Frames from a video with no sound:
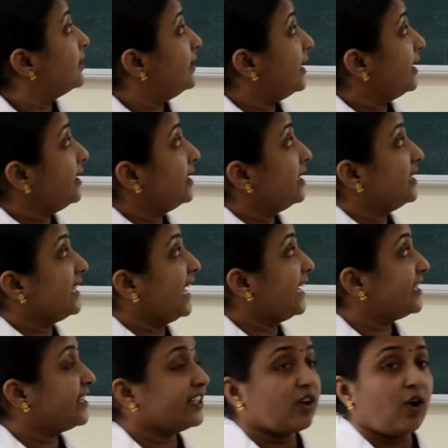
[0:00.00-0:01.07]
then
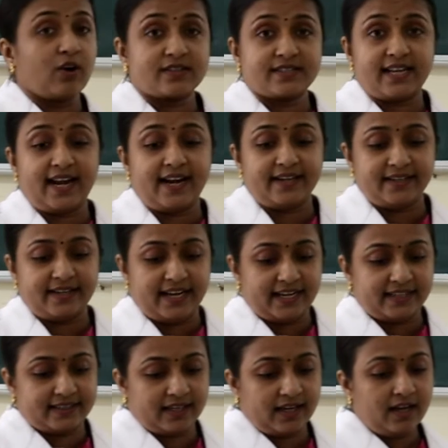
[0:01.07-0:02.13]
nitric oxide
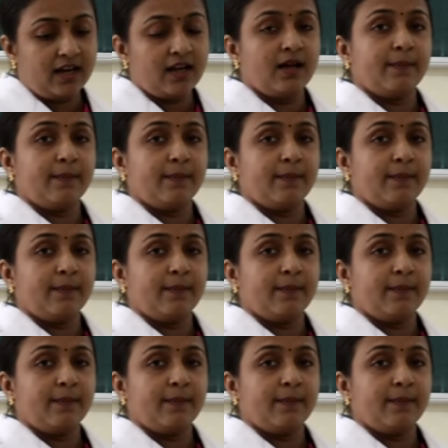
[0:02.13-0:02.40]
and the